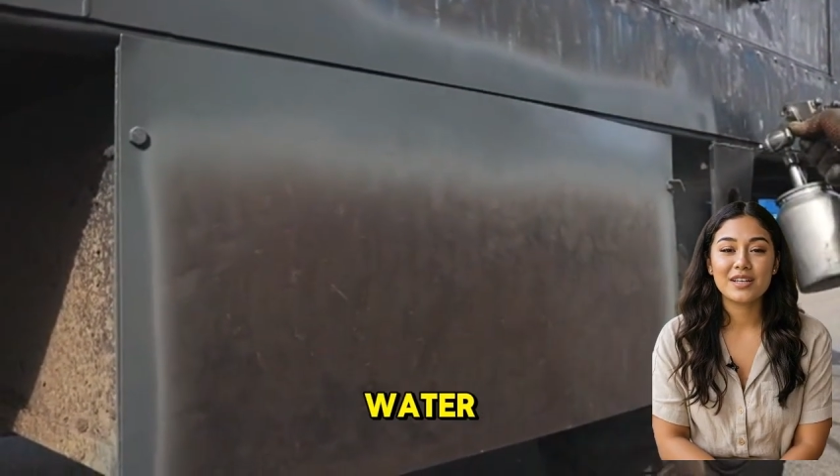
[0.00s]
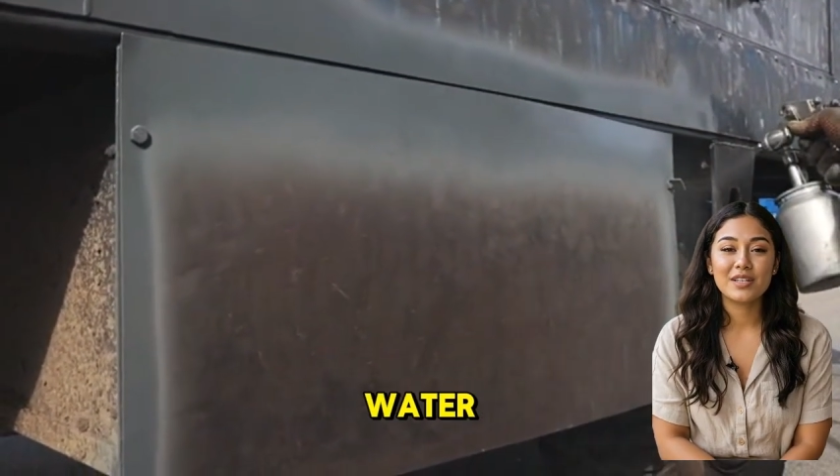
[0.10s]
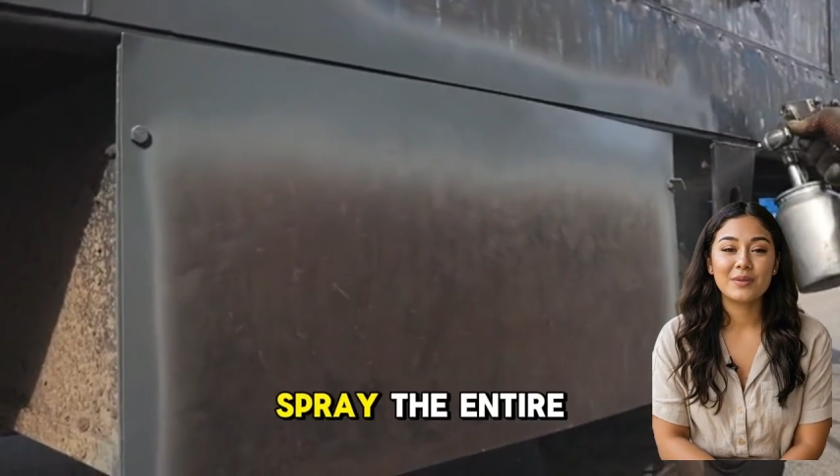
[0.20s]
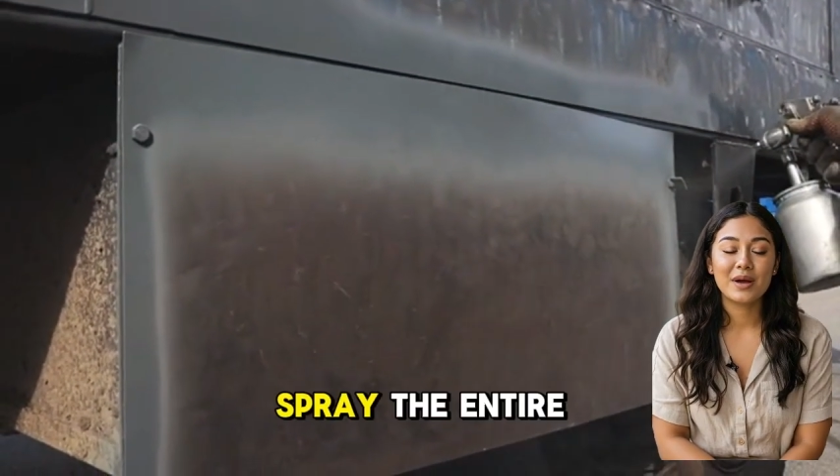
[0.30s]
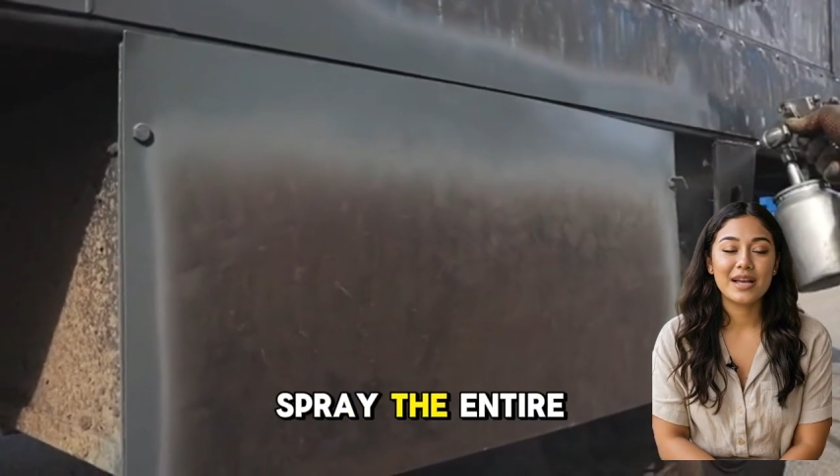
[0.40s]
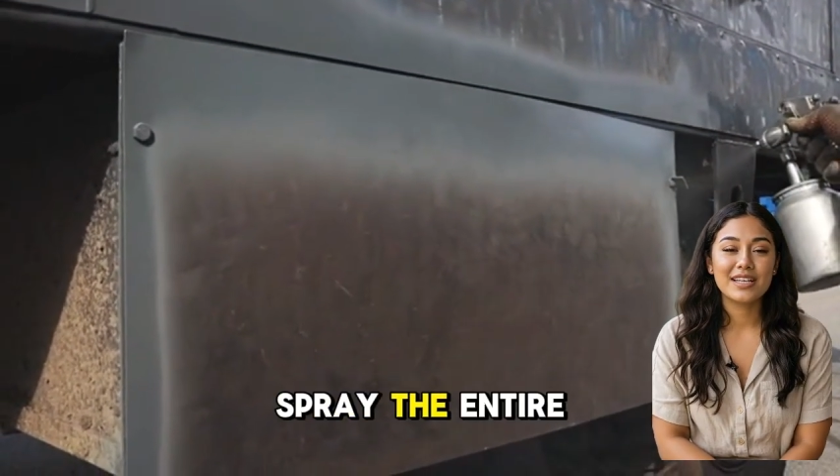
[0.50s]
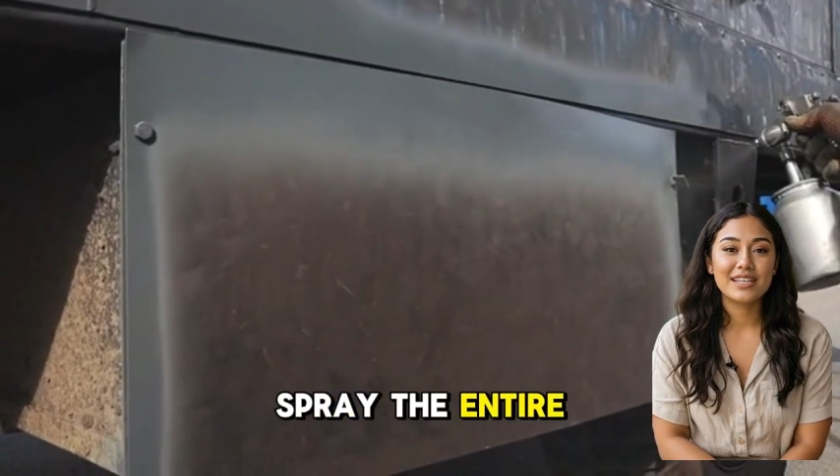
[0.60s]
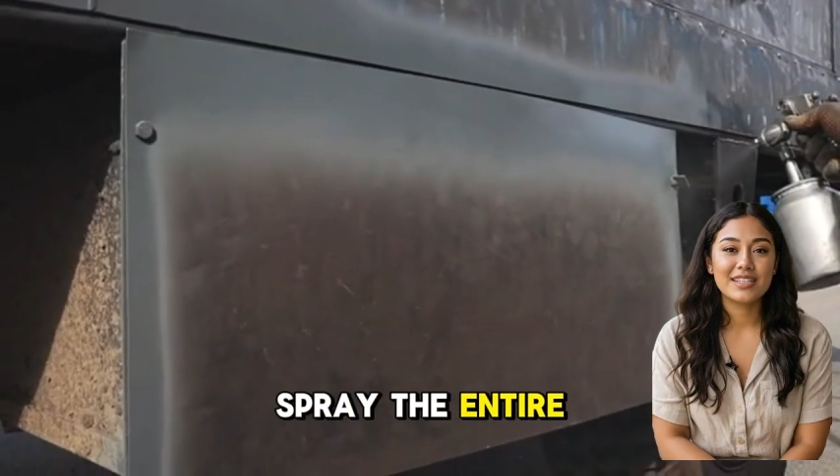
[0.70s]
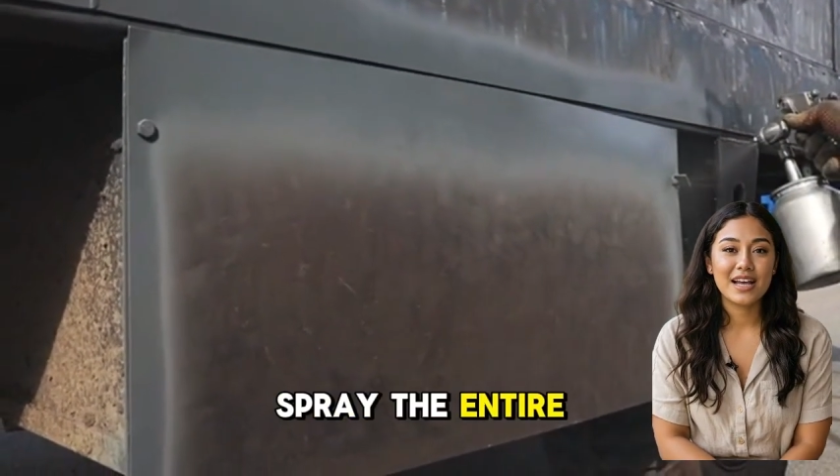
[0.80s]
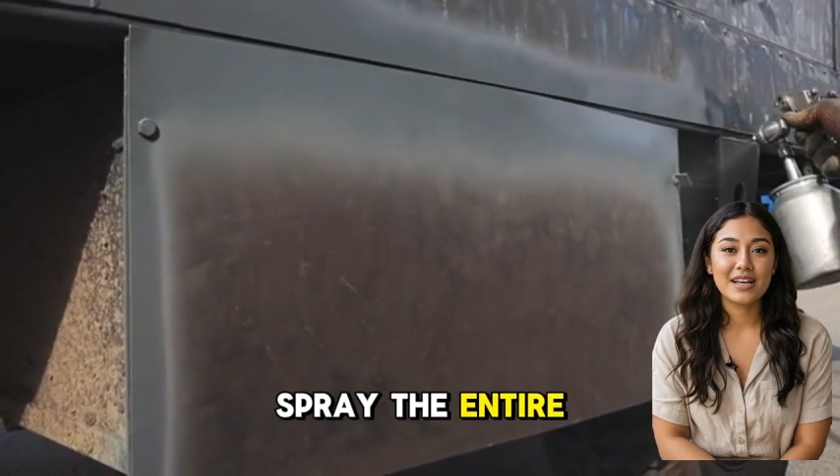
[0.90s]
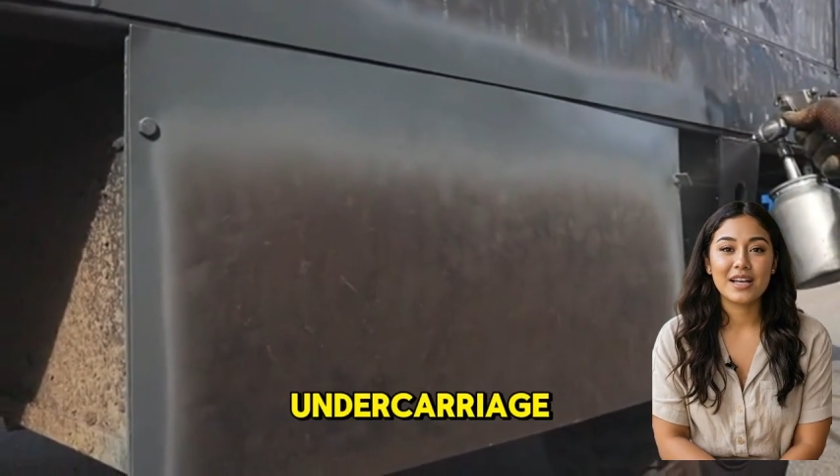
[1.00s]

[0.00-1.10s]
Spray the entire